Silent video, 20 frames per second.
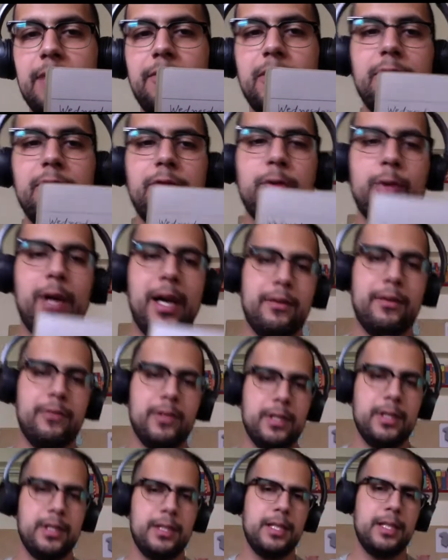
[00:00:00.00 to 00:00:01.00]
Even if you
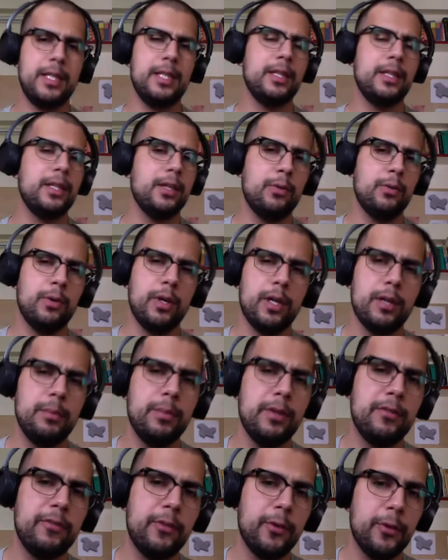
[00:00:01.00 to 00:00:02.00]
haven't seen the
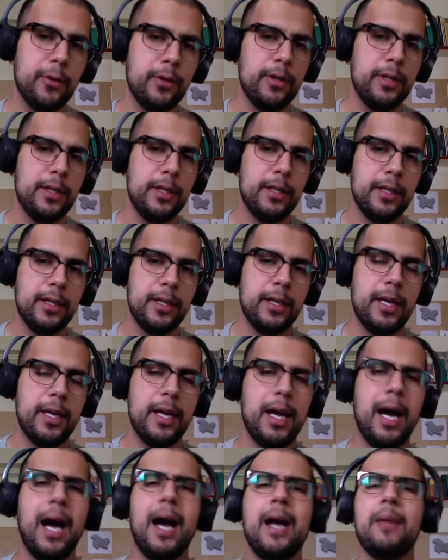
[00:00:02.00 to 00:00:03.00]
word before,
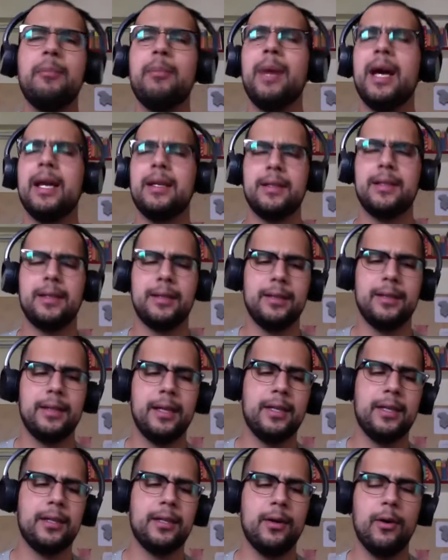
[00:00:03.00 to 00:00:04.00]
I bet
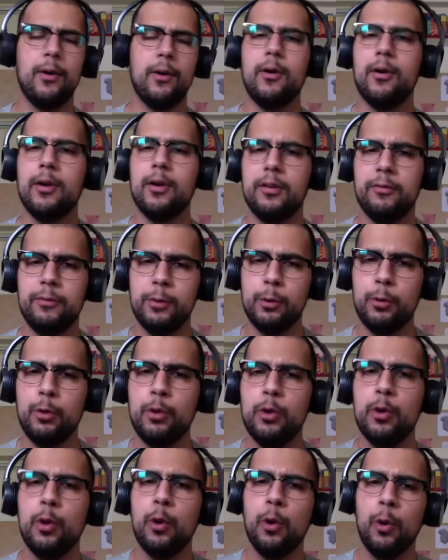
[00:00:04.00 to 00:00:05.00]
that all of
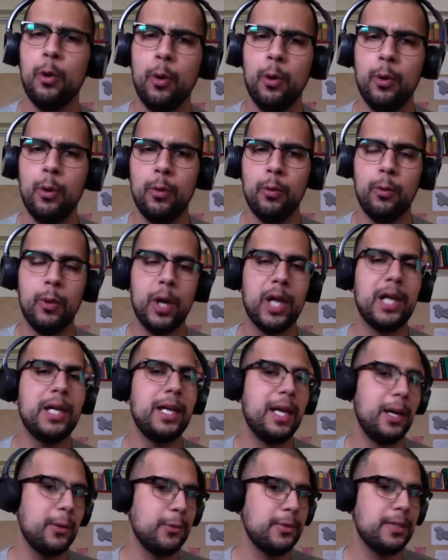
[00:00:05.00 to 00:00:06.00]
you know
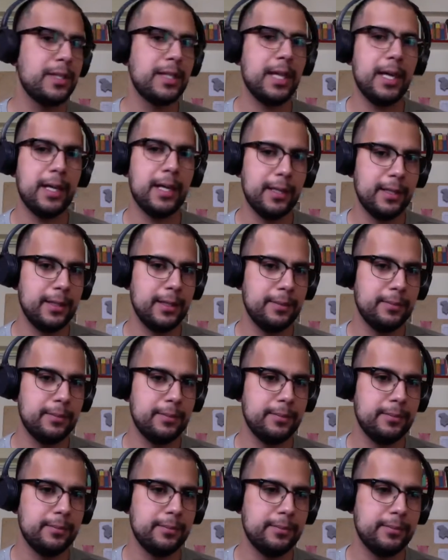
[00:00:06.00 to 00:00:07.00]
what nouns are.
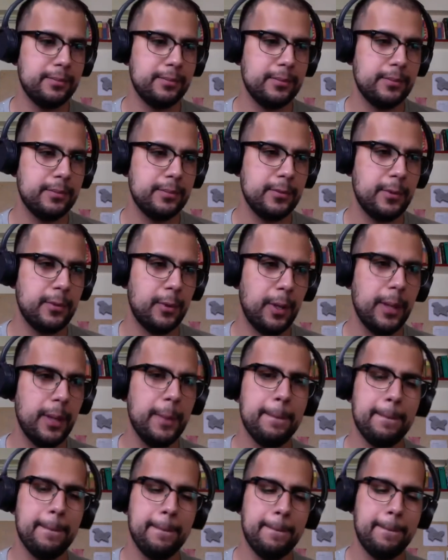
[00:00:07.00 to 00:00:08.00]

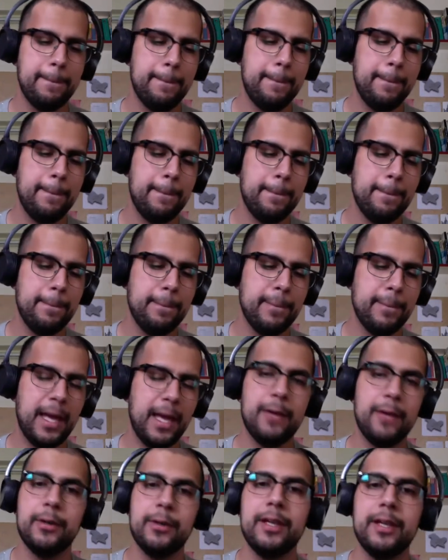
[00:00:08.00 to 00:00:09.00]
Okay,
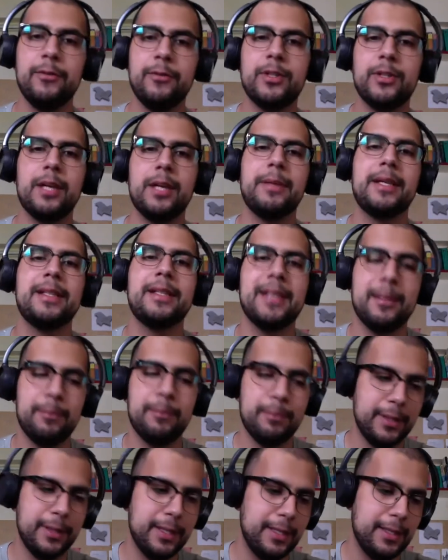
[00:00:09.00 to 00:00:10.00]
I will give you some
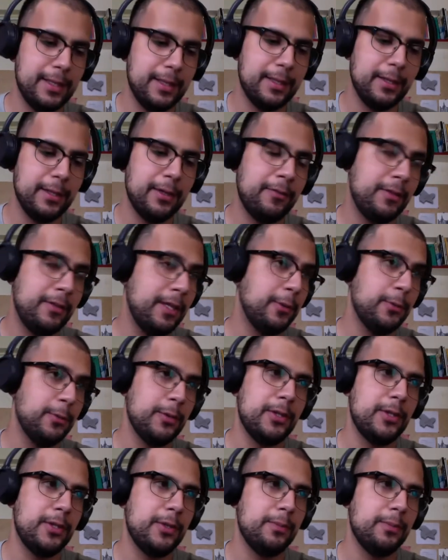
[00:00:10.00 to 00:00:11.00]
examples of
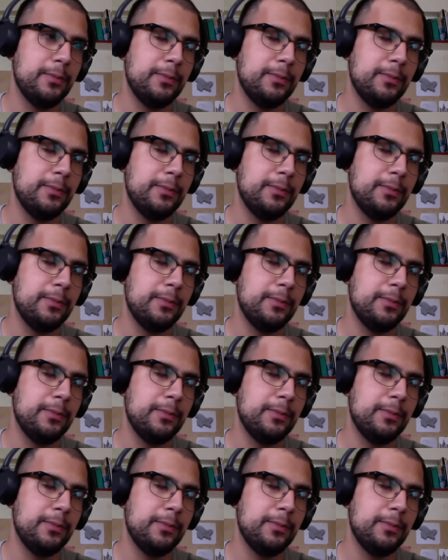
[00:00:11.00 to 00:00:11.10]
nouns.